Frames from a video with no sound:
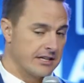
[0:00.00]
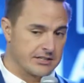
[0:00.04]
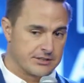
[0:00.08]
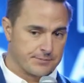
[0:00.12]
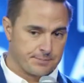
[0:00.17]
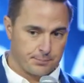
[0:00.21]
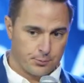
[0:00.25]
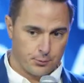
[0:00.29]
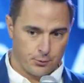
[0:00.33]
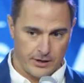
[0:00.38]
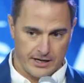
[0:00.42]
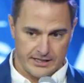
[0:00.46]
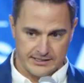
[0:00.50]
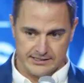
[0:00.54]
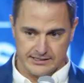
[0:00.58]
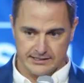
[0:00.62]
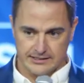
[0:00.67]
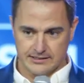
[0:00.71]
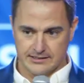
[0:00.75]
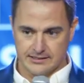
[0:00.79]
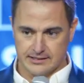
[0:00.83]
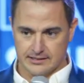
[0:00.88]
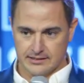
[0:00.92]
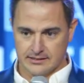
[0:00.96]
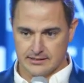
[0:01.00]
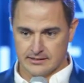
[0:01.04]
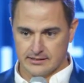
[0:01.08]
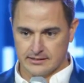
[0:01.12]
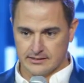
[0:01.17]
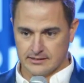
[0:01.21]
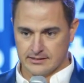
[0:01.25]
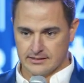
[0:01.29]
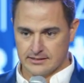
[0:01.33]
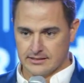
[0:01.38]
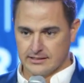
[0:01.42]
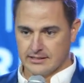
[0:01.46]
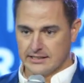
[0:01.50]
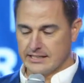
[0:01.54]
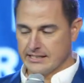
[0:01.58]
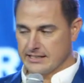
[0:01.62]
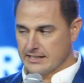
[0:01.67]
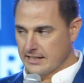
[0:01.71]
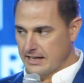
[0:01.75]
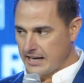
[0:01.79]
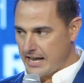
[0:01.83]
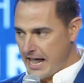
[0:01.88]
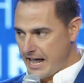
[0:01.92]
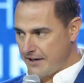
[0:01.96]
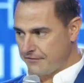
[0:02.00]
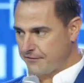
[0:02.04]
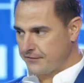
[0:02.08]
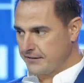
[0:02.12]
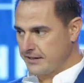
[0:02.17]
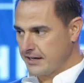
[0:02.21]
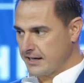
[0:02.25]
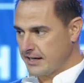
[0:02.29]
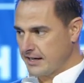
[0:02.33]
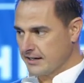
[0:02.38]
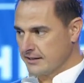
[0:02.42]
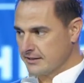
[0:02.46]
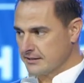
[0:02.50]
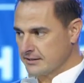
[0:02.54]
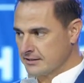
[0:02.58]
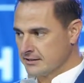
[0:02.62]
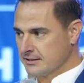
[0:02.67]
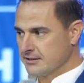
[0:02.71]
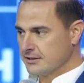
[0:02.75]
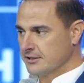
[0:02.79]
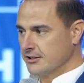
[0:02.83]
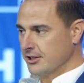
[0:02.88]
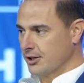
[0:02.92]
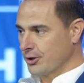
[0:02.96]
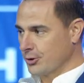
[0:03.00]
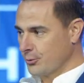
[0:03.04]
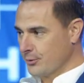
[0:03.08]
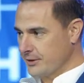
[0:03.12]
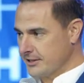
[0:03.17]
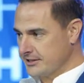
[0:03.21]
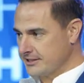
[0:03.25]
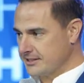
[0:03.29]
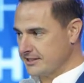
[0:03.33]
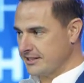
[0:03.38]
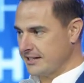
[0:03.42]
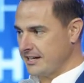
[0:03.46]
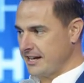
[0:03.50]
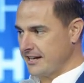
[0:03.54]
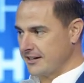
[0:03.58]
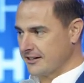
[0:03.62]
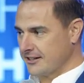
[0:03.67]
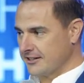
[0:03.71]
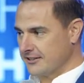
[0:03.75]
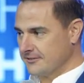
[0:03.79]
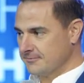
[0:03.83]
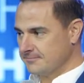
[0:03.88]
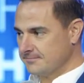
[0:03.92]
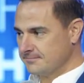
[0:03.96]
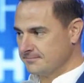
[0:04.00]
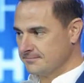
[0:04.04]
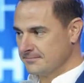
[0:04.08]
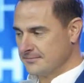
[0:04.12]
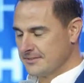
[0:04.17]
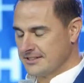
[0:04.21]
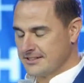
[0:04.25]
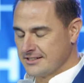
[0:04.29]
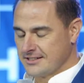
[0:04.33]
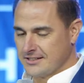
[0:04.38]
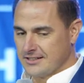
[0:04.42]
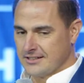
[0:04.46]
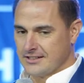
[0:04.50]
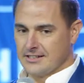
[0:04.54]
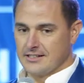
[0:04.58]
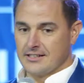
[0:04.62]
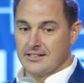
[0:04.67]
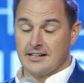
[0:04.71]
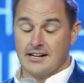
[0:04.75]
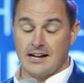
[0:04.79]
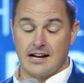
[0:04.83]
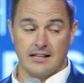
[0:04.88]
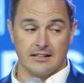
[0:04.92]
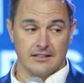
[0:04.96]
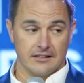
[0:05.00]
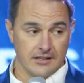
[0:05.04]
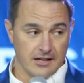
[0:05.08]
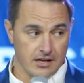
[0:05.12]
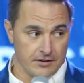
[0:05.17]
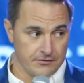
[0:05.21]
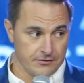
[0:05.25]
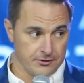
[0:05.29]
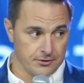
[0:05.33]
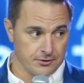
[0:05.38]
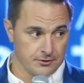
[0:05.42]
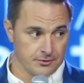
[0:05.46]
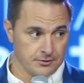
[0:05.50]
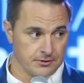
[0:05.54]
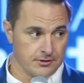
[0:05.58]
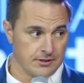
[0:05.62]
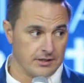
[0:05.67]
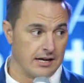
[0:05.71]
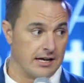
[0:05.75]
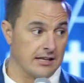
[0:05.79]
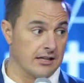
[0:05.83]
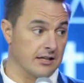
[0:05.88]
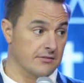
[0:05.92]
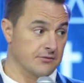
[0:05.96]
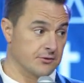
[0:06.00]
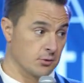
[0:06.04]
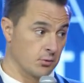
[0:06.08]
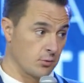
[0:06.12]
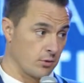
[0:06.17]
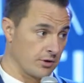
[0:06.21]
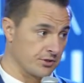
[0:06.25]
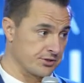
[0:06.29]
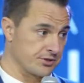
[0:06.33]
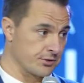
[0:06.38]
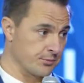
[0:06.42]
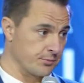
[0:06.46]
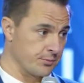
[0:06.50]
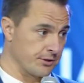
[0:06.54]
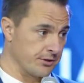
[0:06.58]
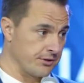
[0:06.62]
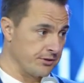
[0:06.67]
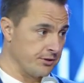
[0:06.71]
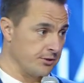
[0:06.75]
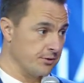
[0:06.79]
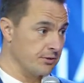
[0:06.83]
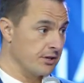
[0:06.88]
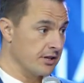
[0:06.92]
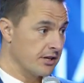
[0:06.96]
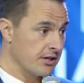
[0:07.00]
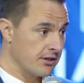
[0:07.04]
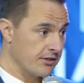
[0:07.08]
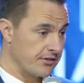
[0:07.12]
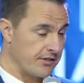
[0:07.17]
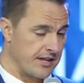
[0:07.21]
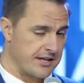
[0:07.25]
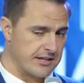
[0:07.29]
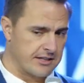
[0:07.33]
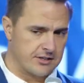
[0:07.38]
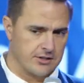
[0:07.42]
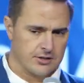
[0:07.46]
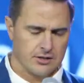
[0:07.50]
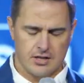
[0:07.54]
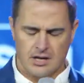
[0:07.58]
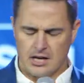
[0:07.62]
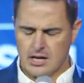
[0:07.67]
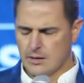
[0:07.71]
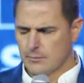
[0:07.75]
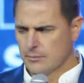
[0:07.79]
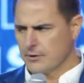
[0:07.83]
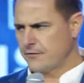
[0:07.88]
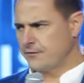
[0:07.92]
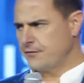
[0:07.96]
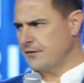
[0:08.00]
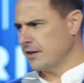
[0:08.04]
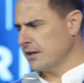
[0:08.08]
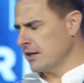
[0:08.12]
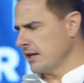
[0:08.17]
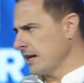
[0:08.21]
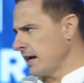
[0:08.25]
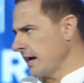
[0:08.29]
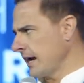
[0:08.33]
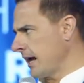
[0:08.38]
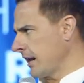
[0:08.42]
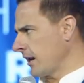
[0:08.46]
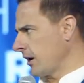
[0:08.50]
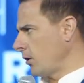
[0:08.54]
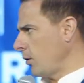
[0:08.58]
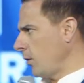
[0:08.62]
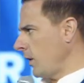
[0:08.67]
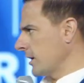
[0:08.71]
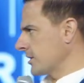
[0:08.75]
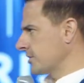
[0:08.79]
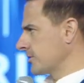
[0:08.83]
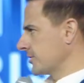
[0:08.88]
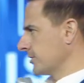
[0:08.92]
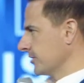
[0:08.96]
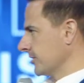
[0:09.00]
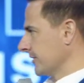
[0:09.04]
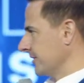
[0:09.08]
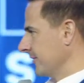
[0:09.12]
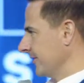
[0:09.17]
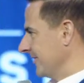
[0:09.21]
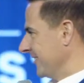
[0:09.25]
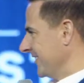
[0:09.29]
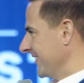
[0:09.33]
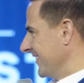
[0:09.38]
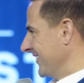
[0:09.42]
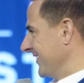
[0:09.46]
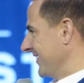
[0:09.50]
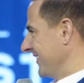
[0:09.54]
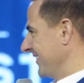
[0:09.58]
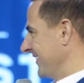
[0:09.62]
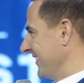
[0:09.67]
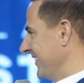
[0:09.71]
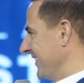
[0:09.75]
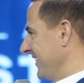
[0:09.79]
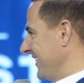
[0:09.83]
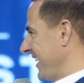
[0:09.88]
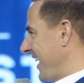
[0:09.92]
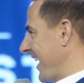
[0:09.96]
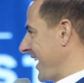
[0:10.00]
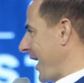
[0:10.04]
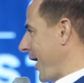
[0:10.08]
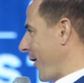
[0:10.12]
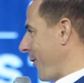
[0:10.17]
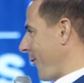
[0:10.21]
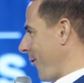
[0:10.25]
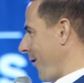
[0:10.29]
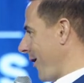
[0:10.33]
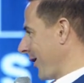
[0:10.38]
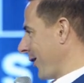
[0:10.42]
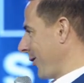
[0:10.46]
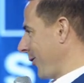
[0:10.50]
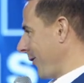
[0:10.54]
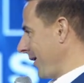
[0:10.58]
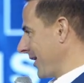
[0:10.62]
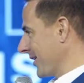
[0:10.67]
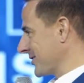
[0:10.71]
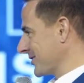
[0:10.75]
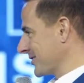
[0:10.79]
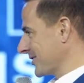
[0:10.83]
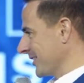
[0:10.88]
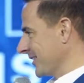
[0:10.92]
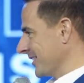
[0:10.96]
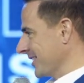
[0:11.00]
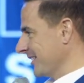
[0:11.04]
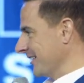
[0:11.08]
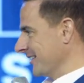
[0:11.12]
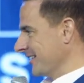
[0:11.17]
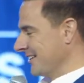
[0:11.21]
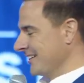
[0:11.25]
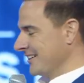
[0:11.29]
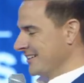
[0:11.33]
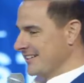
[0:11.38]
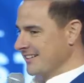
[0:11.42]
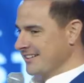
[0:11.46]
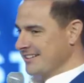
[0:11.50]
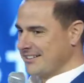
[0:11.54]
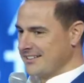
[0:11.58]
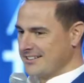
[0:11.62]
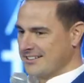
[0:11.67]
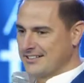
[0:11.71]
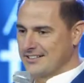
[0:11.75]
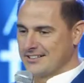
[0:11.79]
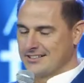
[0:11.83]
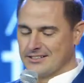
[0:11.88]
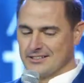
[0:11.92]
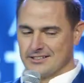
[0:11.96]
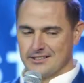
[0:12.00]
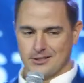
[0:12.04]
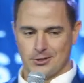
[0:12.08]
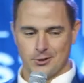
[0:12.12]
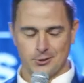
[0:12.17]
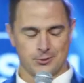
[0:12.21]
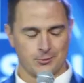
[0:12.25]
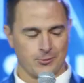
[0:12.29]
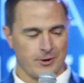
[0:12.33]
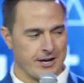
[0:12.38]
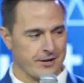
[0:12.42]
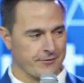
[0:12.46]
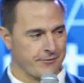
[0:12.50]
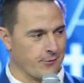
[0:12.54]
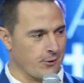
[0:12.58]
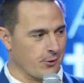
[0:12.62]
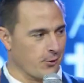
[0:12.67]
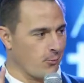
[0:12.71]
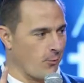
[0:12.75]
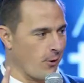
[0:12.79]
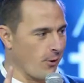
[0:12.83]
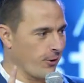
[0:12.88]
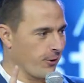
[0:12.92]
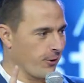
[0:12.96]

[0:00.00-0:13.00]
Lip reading: is present in Lafayette, Louisiana. I love you. I love to worship with you. Thank you. But Philly, I got a question. I got one question. Who's ready for the